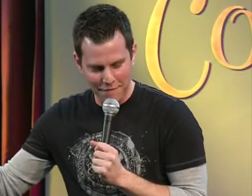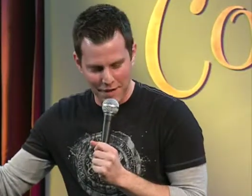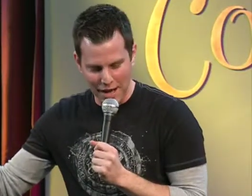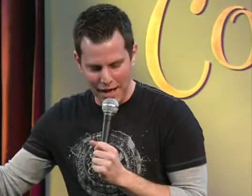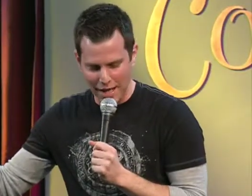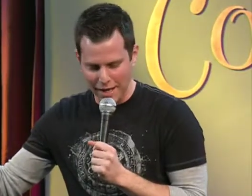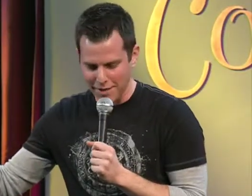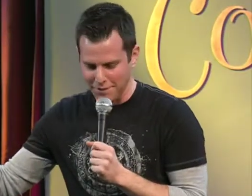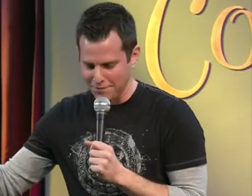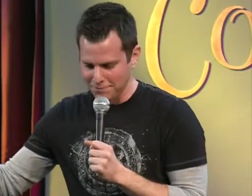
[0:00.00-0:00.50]

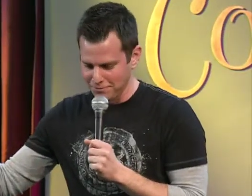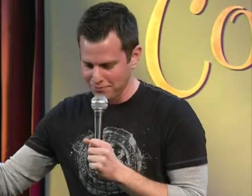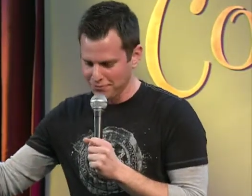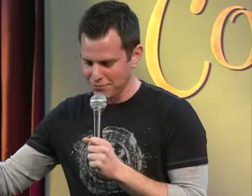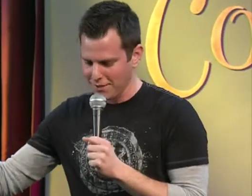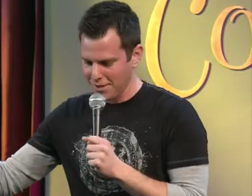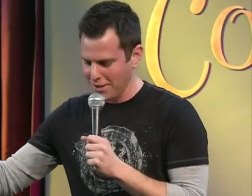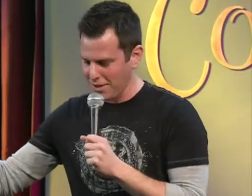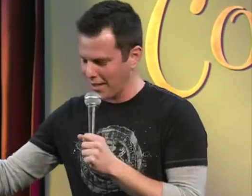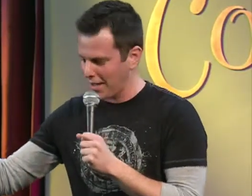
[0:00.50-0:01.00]
fine.
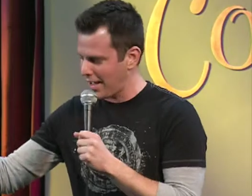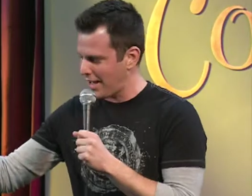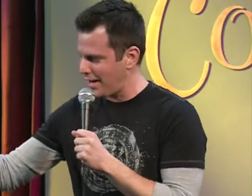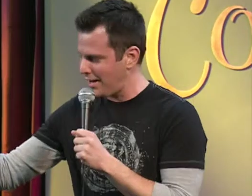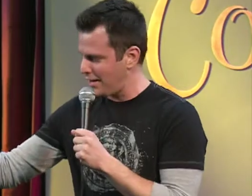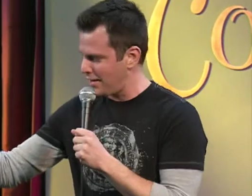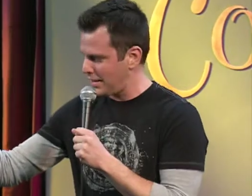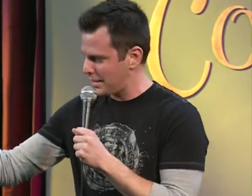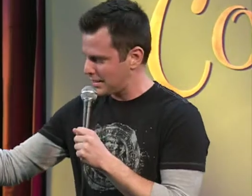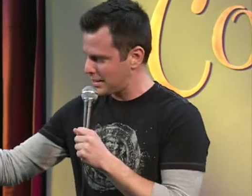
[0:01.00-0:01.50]
You'll get
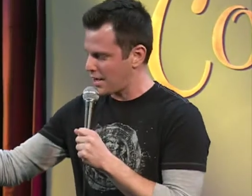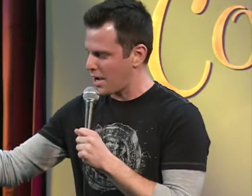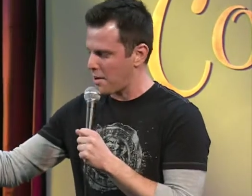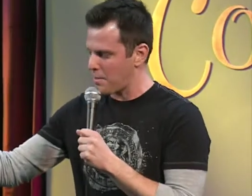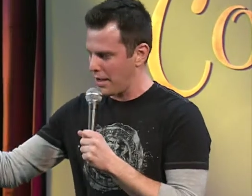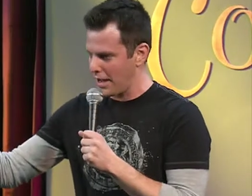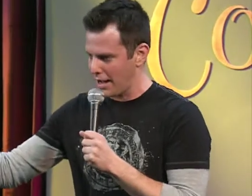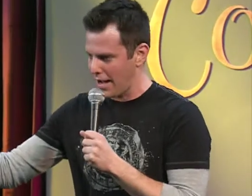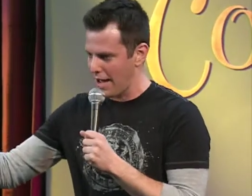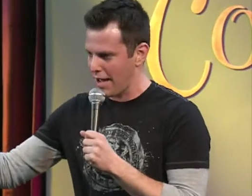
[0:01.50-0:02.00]
it. It's
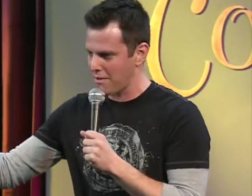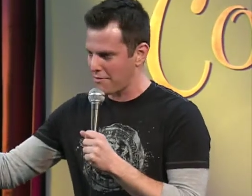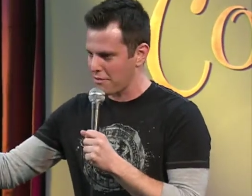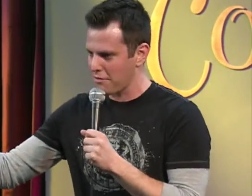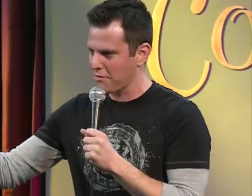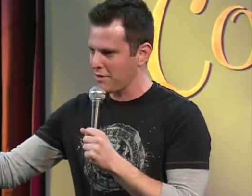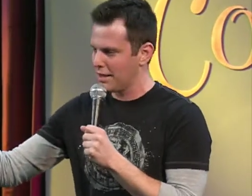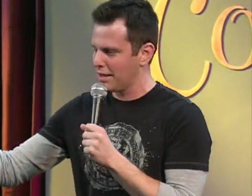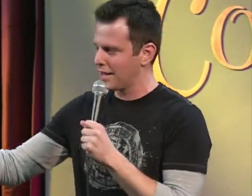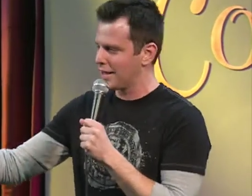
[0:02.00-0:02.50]
coming. I have a
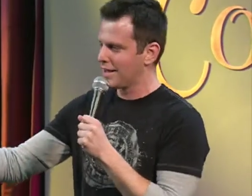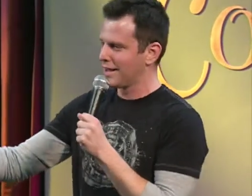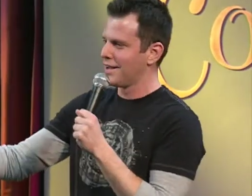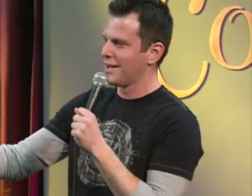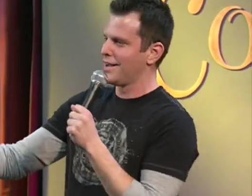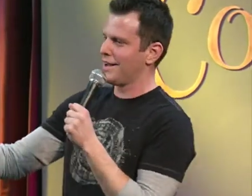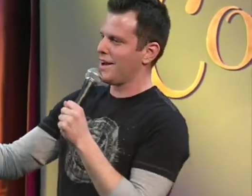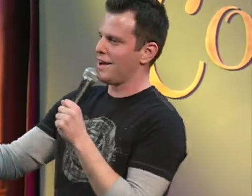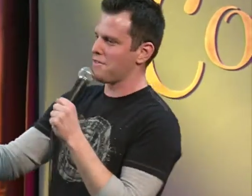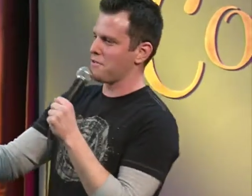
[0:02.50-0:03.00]
feeling
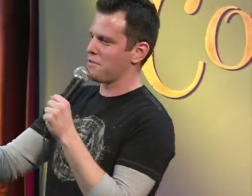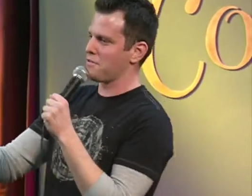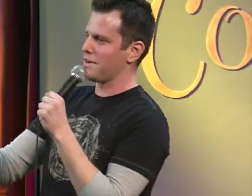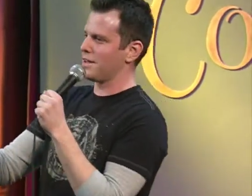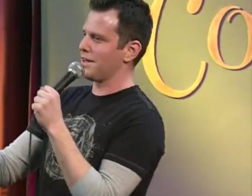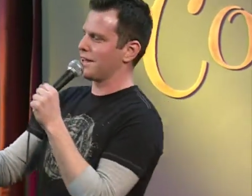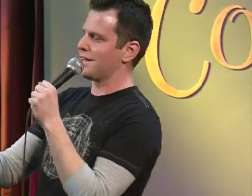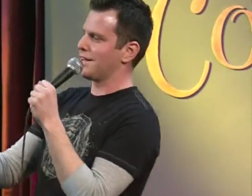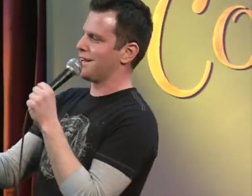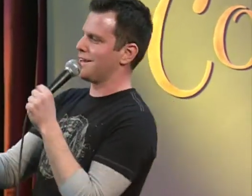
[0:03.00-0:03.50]

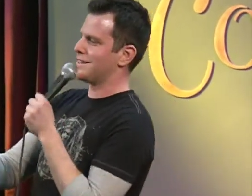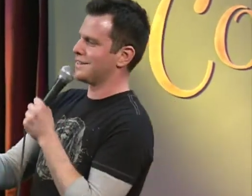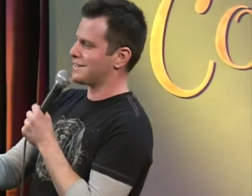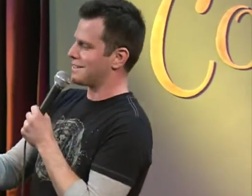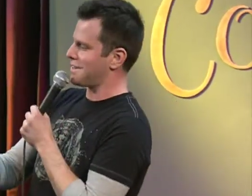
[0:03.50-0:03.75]
that it's